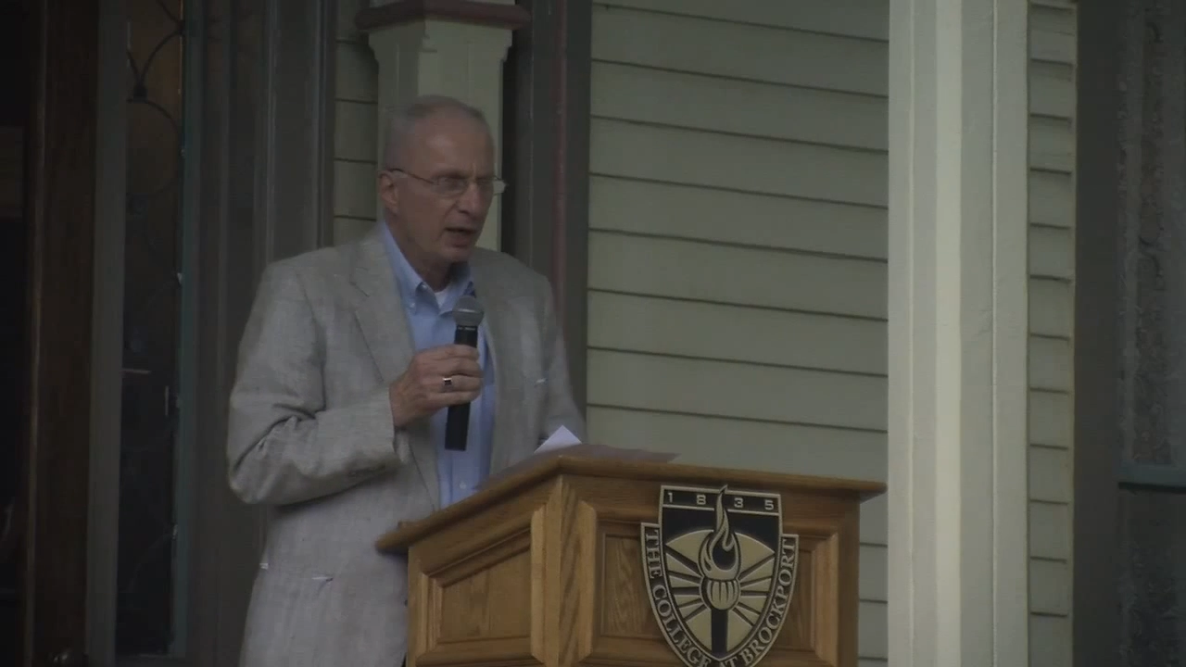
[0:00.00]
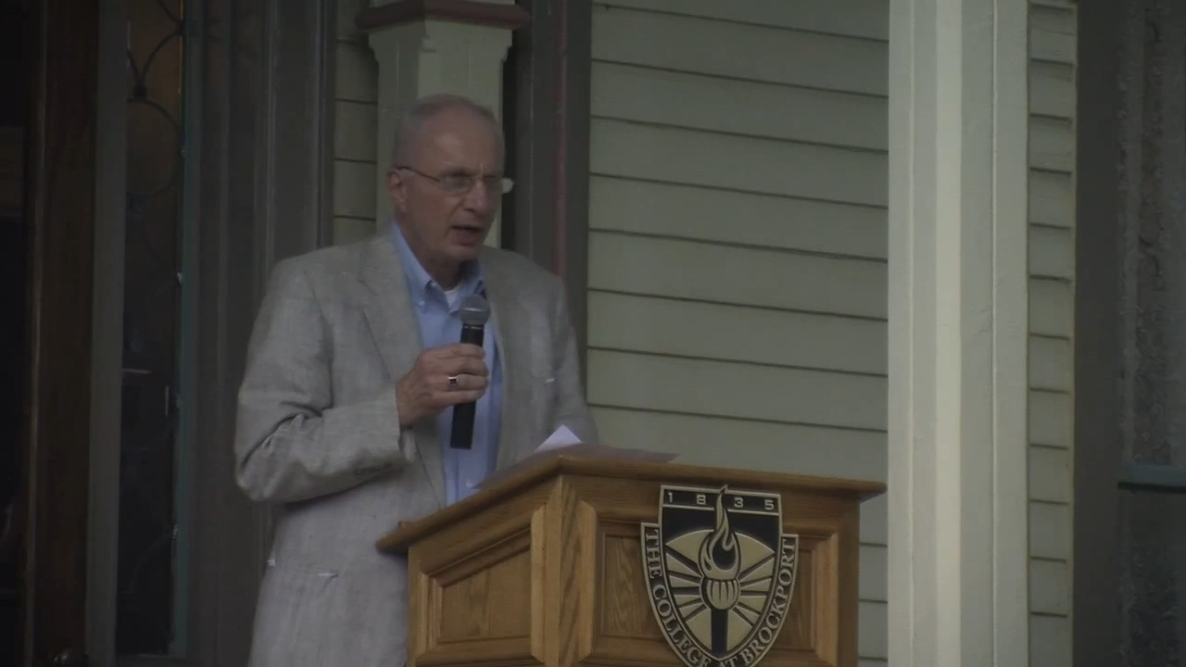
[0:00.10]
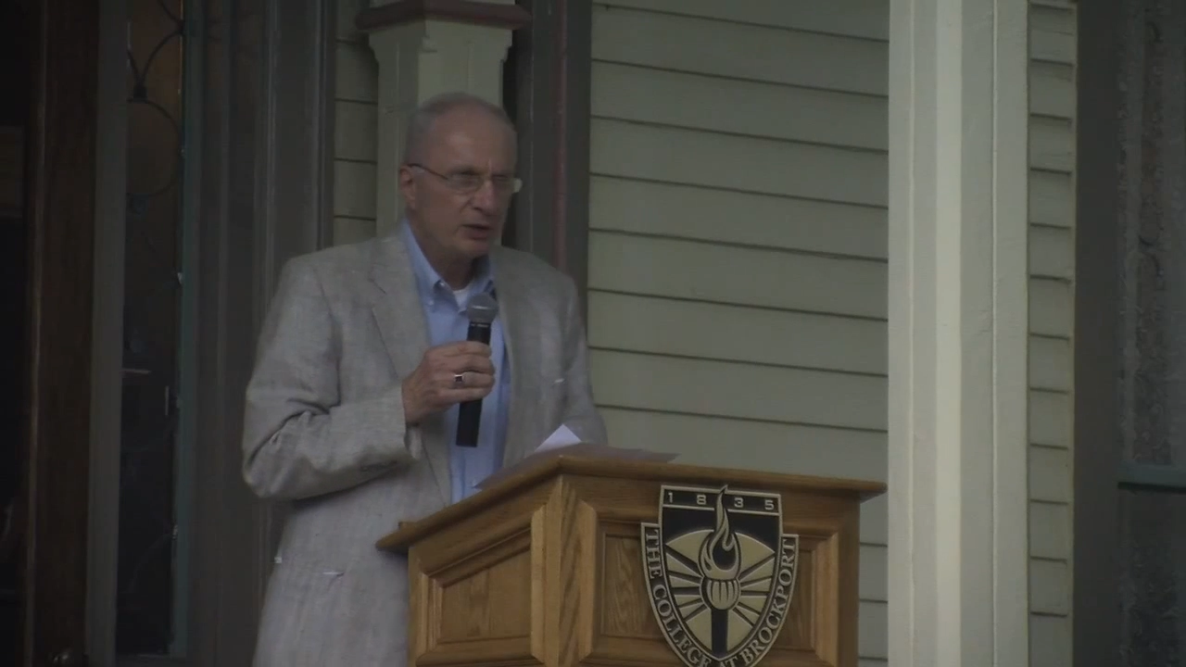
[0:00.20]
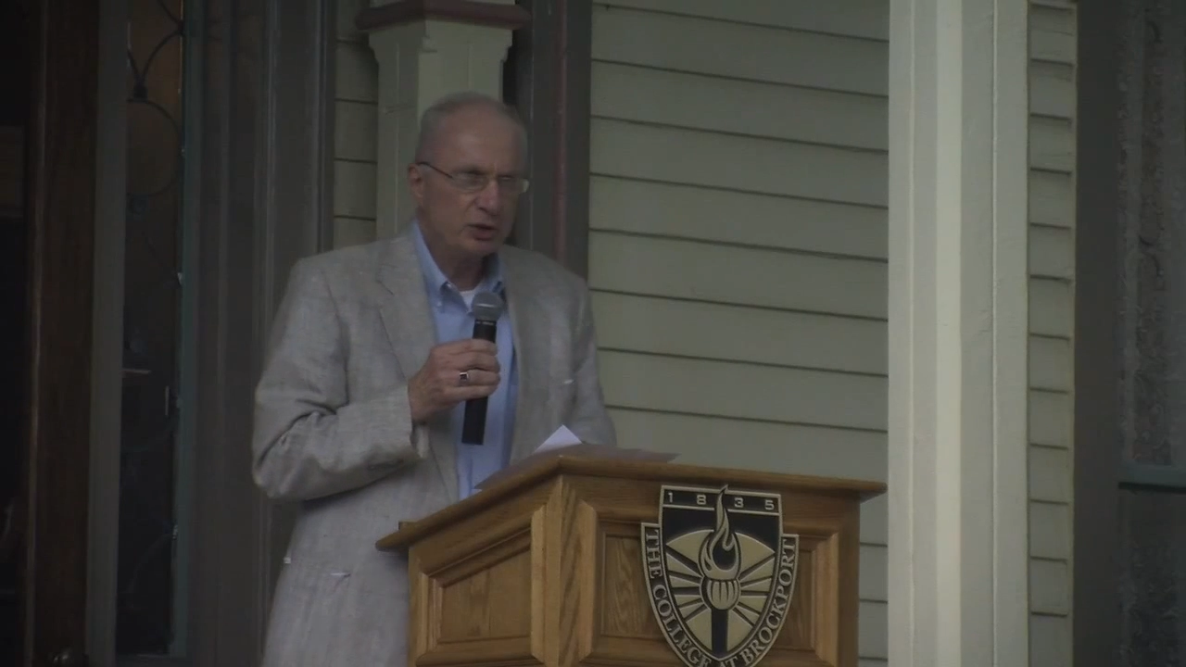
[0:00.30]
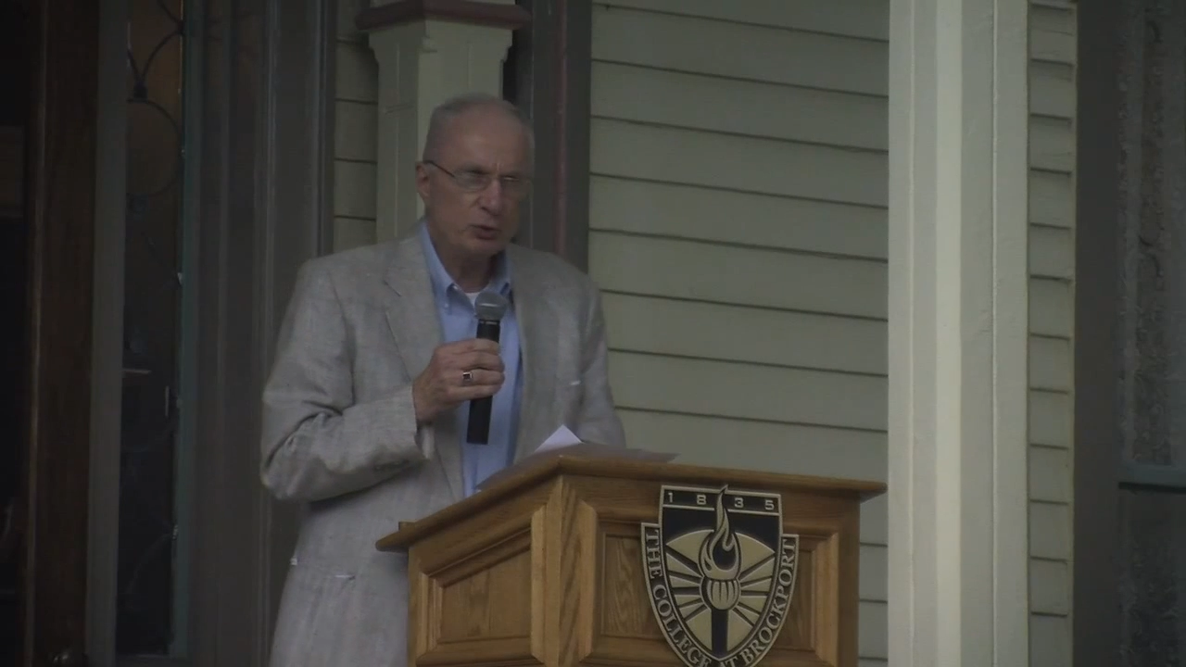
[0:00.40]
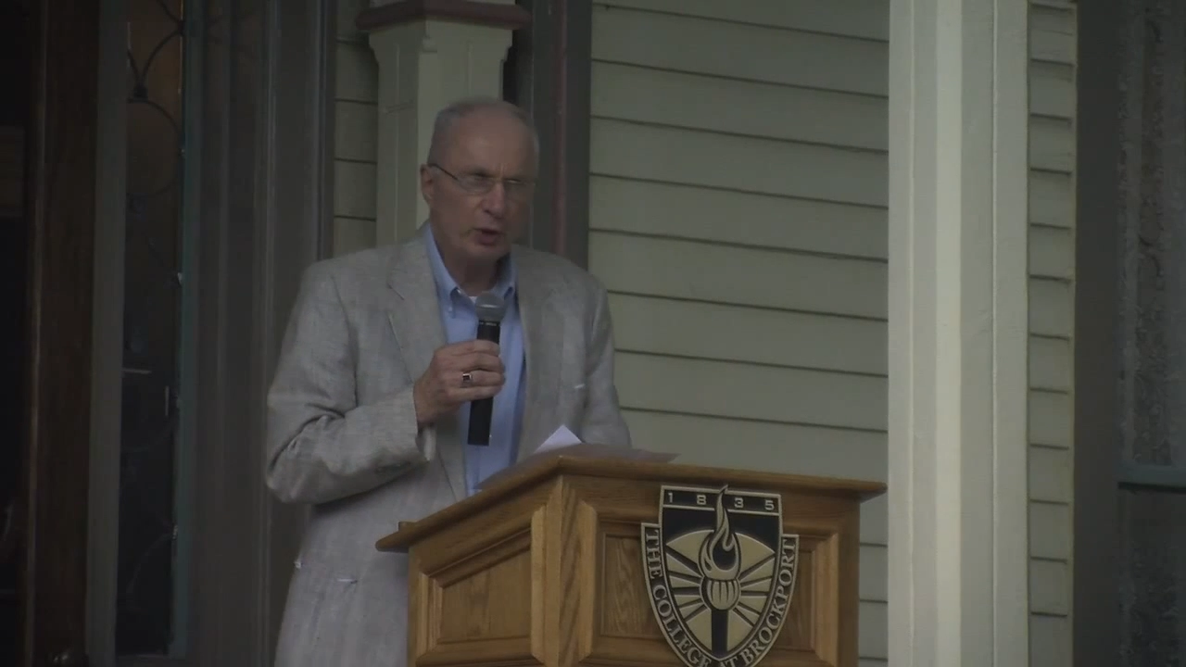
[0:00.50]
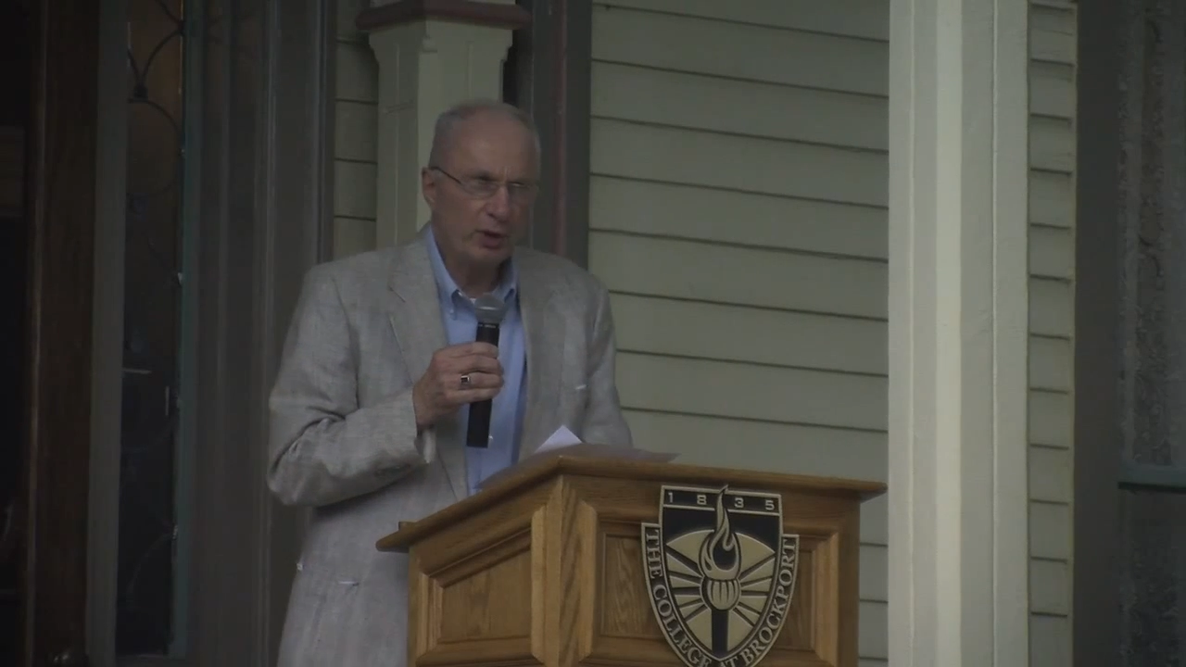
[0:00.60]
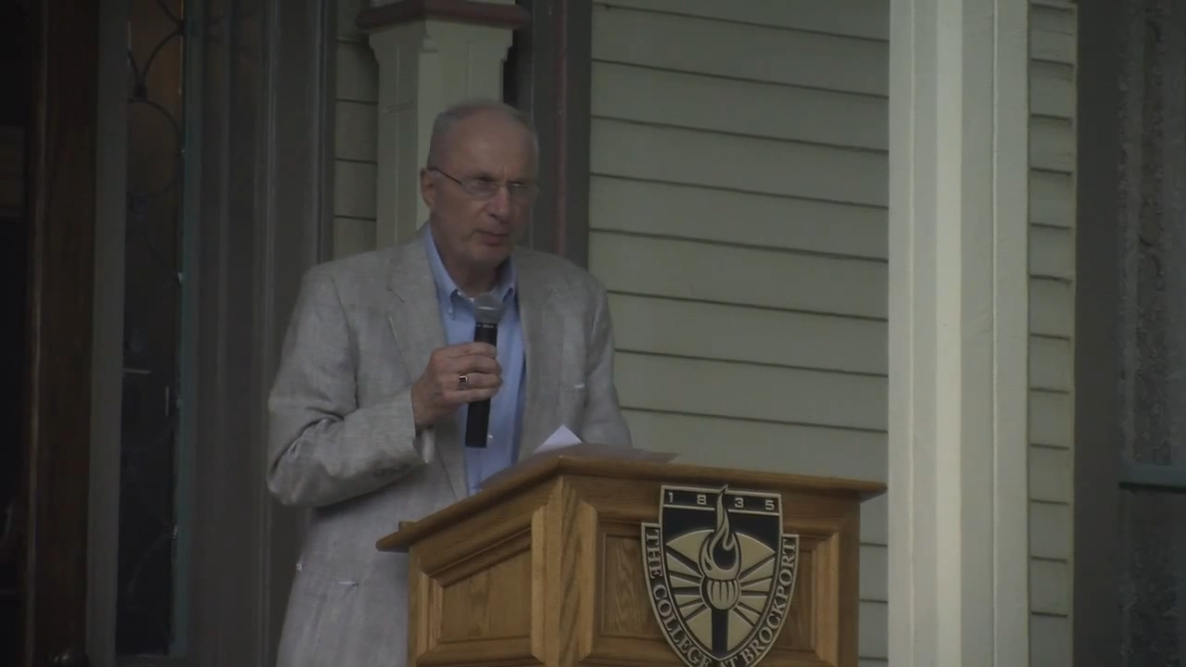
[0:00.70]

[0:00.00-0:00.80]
I just want to